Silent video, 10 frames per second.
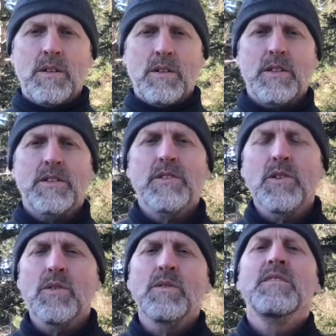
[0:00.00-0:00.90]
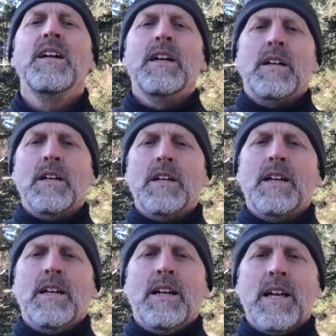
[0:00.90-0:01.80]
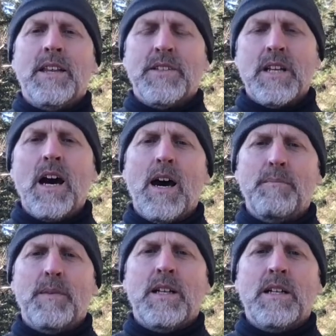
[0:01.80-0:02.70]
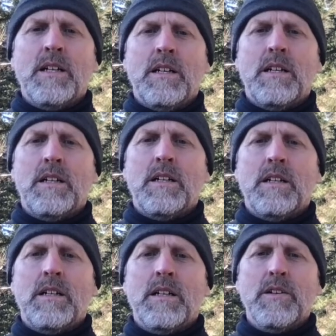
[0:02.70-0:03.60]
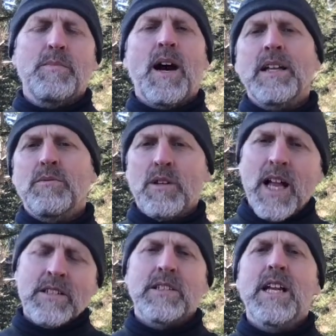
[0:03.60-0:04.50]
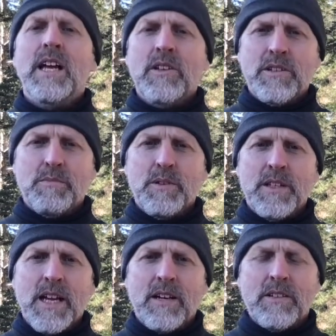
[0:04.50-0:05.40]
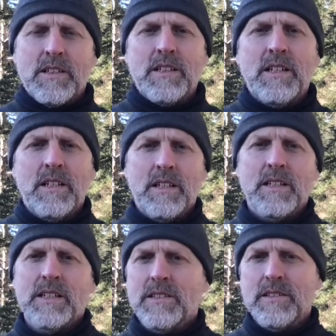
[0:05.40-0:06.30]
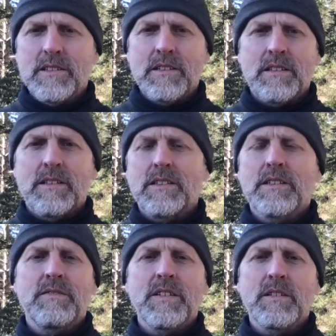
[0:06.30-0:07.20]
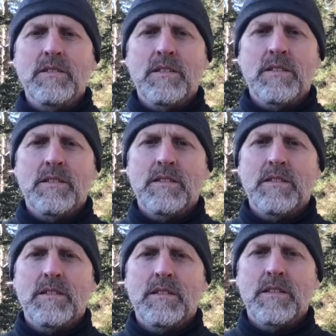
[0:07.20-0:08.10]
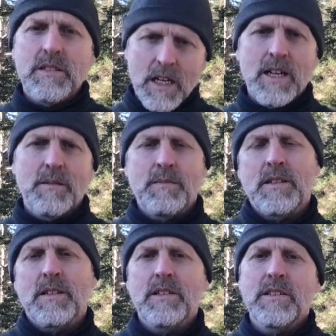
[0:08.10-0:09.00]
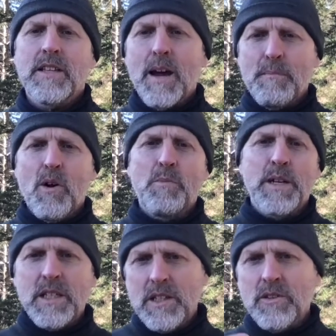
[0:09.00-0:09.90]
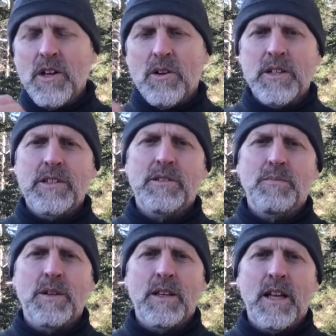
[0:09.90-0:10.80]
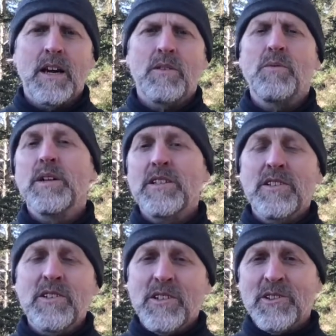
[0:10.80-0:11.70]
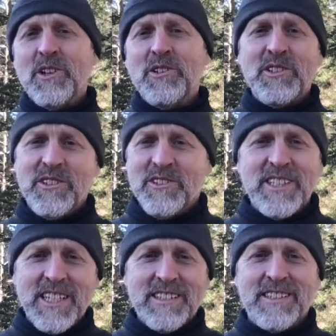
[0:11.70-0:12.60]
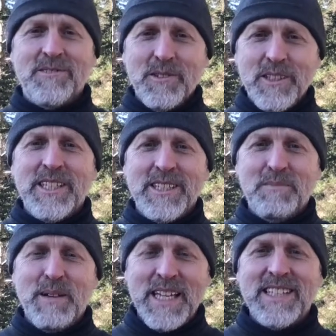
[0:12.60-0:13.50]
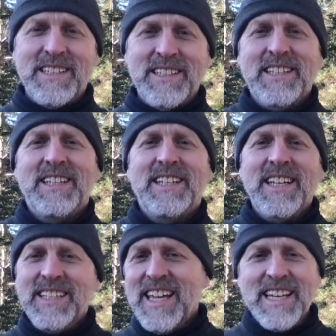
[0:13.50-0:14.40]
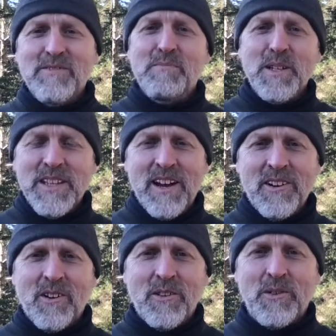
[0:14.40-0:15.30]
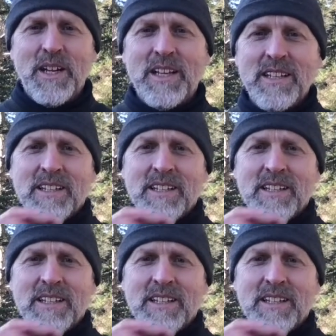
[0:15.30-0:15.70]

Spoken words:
And so at the top, your body will actually tell you to breathe out. It's just, you just feel this time. That moment, you'll know, and you just breathe out. And when you do, you'll notice your chest is really expanded. You can't even breathe out all the way.